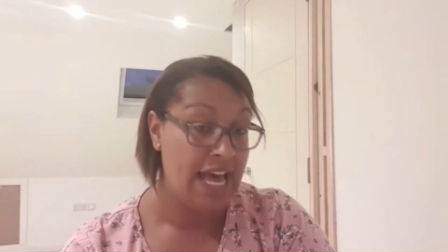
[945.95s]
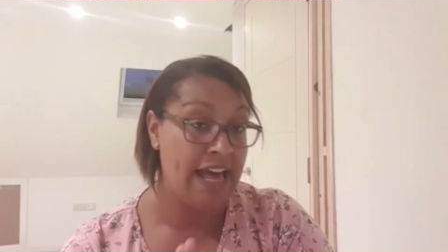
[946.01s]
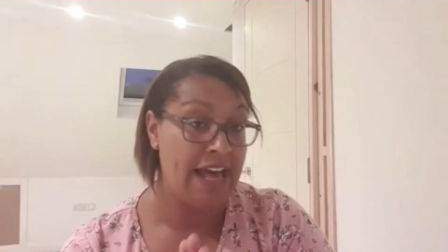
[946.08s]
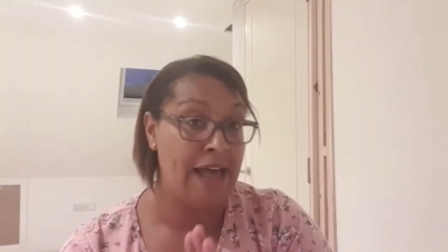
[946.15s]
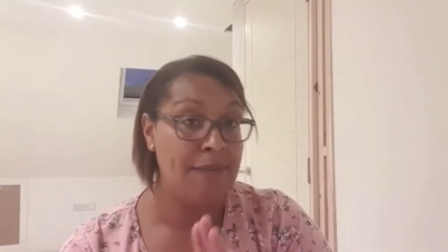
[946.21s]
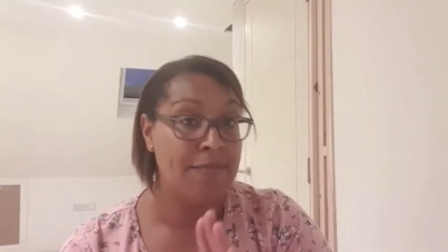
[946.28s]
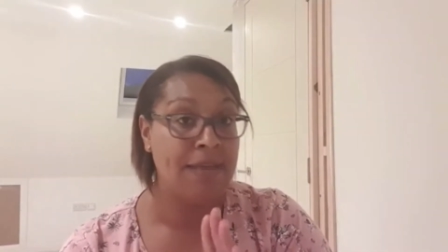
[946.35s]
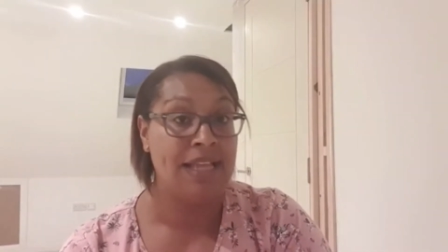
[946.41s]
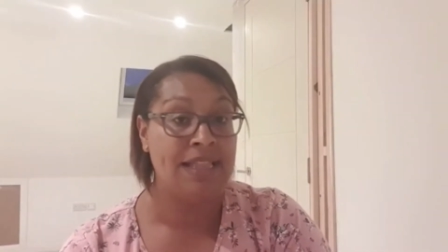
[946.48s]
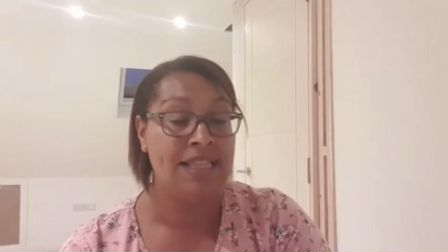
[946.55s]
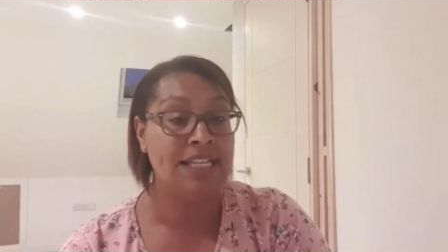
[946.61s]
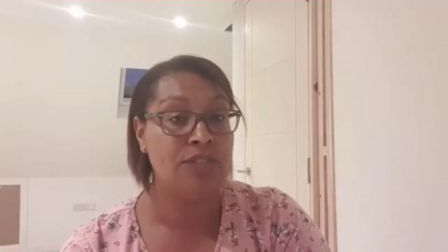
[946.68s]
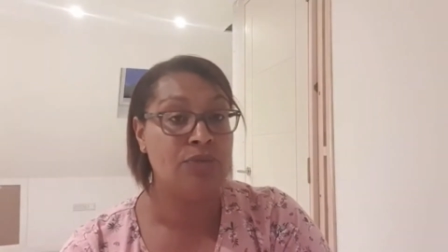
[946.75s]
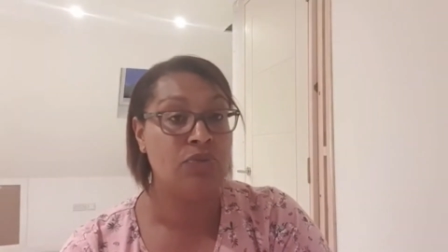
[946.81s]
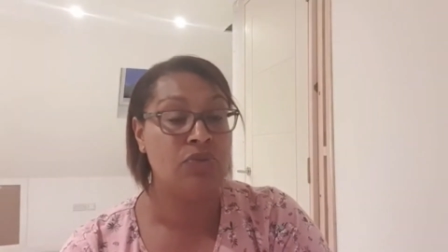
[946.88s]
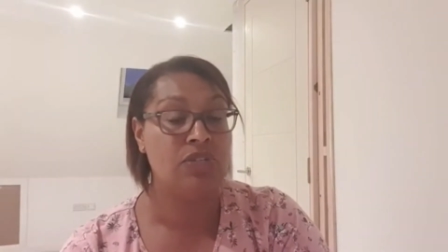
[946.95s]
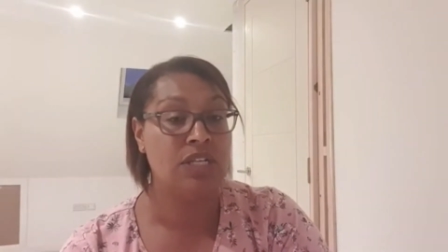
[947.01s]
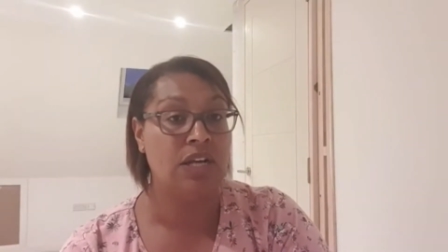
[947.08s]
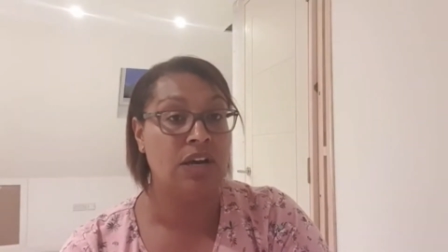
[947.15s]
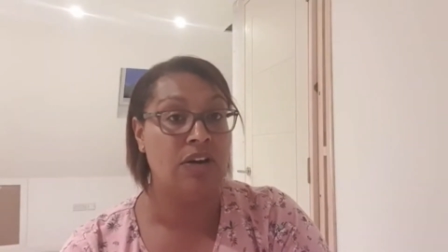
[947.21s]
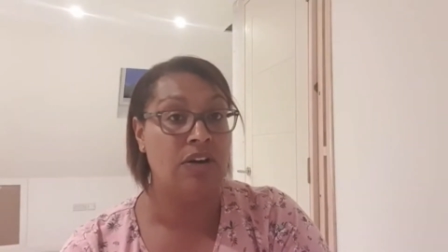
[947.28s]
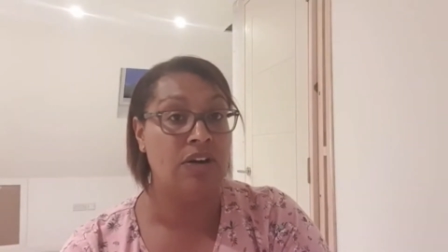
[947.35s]
And this was the
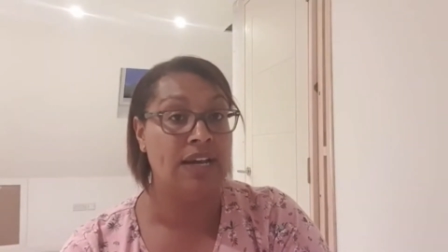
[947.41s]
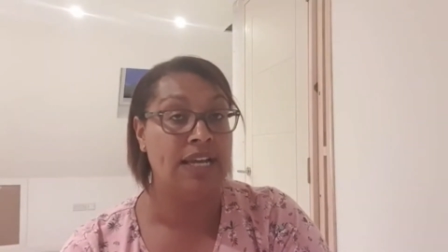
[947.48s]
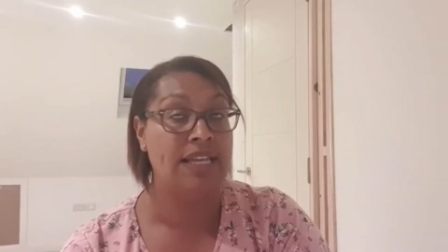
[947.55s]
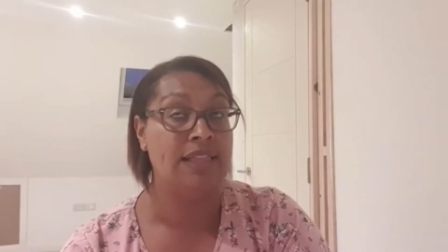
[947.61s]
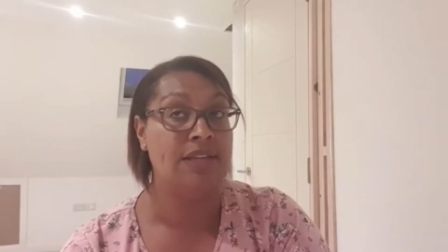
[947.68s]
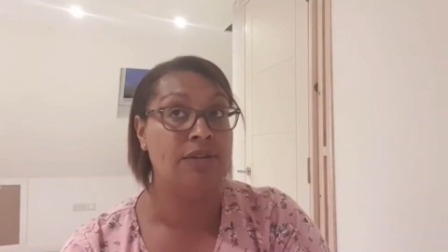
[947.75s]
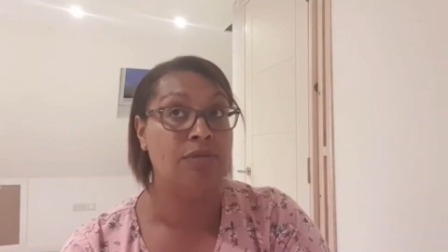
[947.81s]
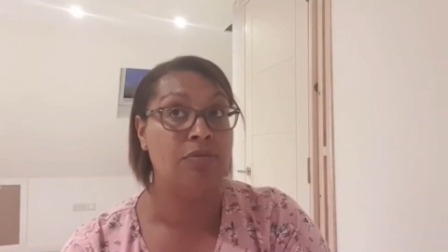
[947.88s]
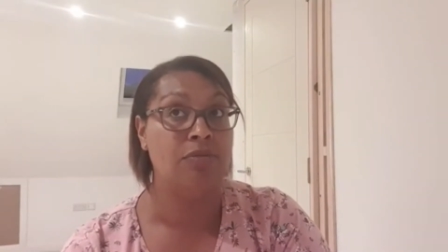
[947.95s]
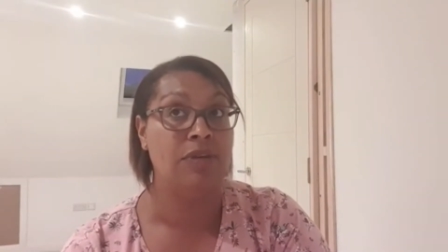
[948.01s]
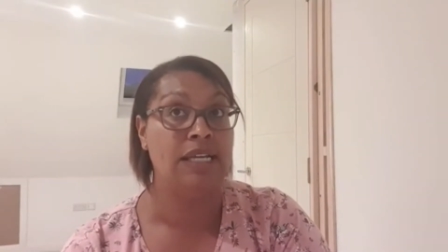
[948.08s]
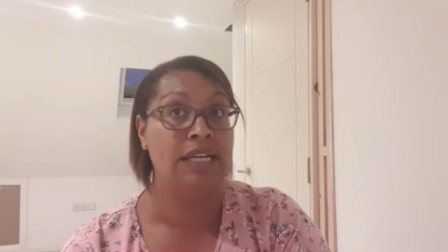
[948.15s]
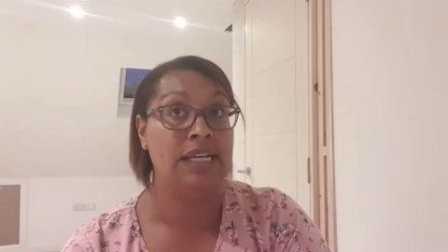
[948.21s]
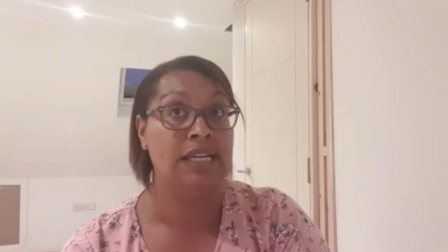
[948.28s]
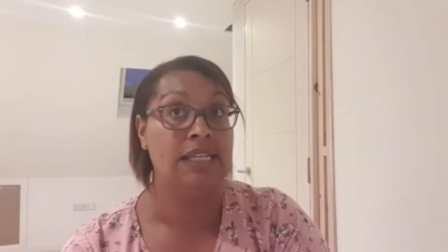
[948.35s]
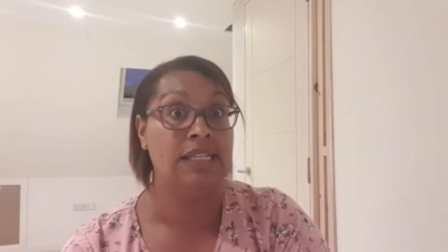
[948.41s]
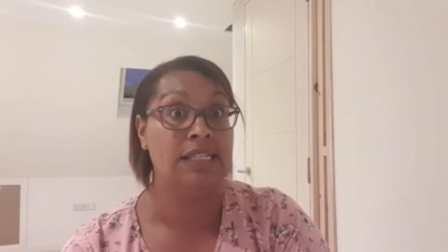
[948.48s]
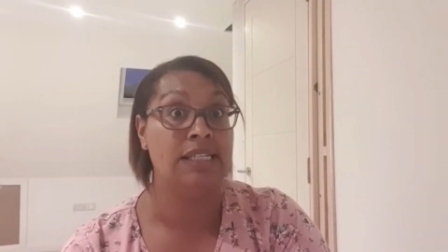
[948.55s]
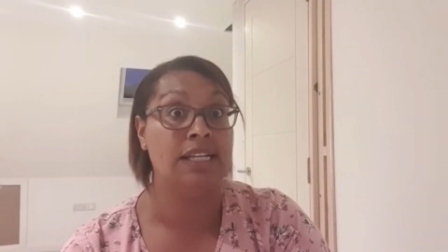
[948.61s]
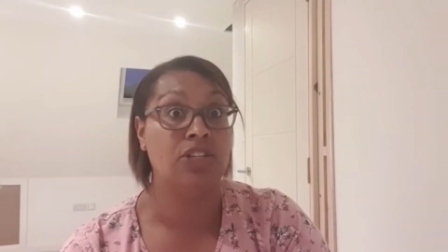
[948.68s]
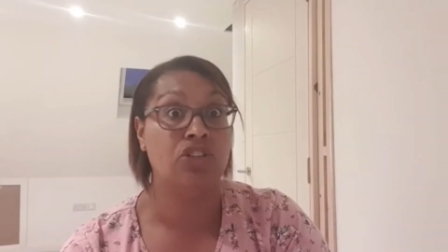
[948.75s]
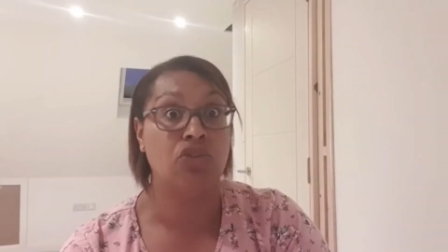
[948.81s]
guy that the
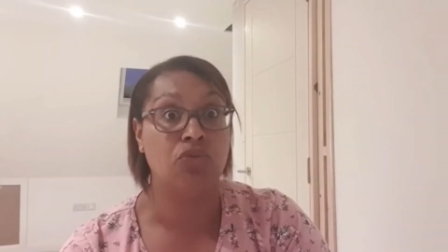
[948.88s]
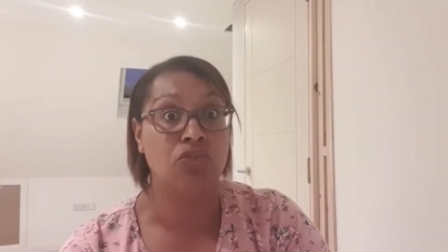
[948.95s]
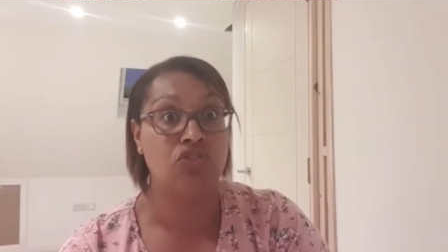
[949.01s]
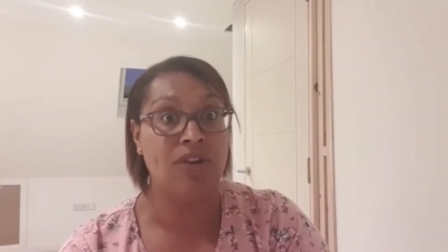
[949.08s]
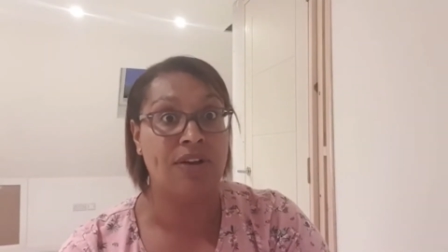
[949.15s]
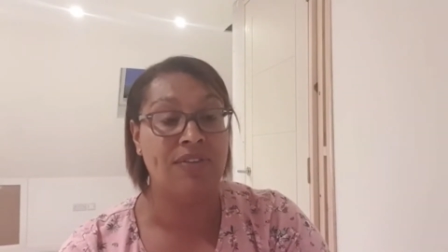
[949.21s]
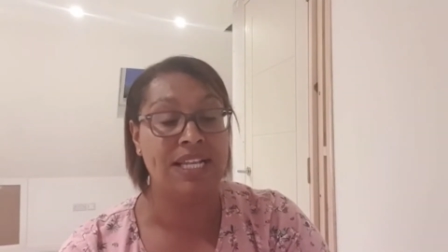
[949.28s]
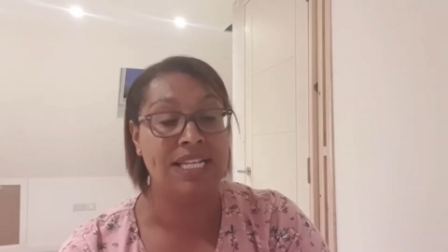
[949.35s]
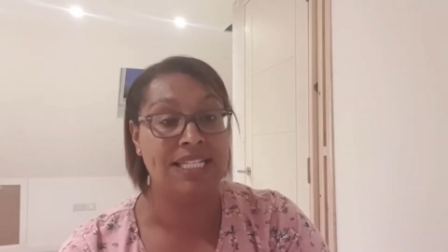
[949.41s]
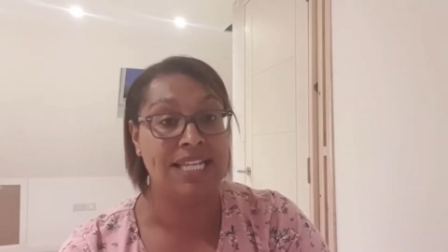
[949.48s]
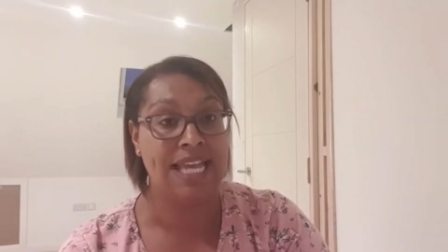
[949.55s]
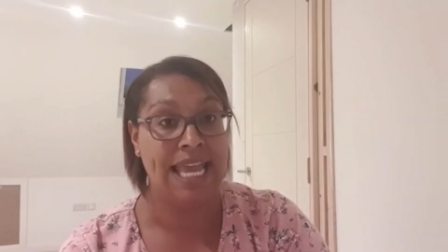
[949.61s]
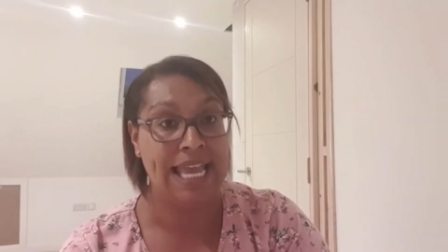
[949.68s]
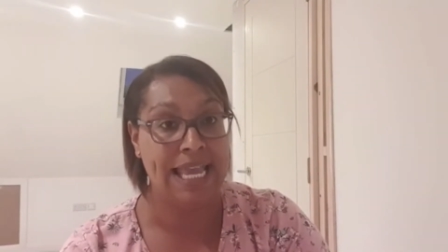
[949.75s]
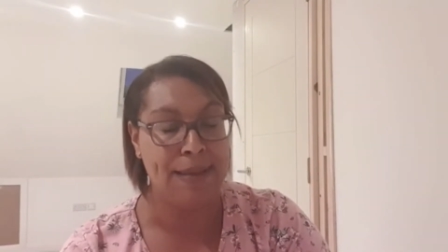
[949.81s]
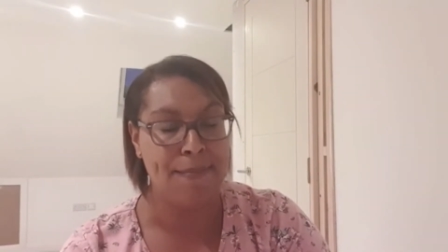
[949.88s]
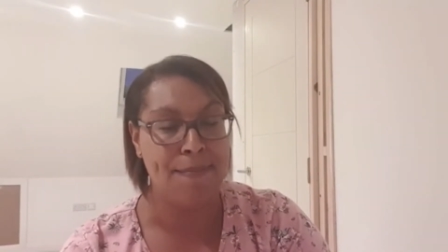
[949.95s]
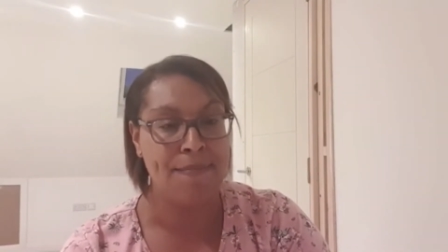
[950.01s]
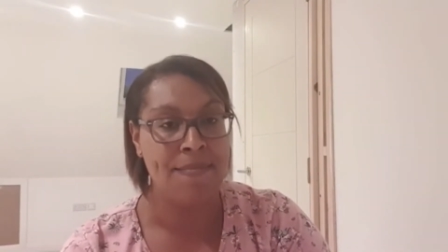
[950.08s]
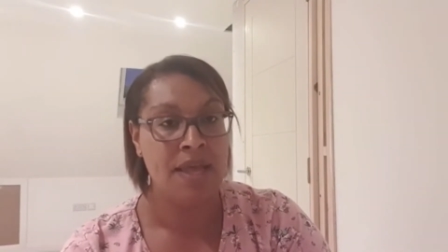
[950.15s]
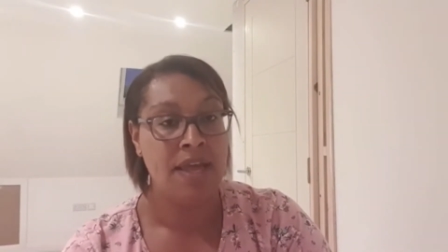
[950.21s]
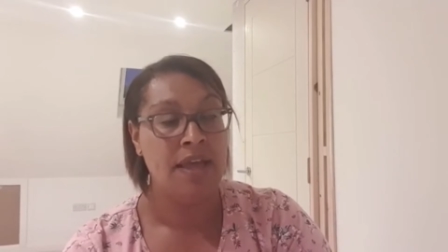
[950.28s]
stud dog was travelling to
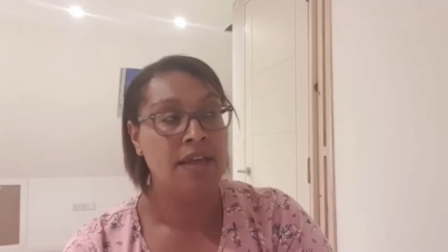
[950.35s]
him.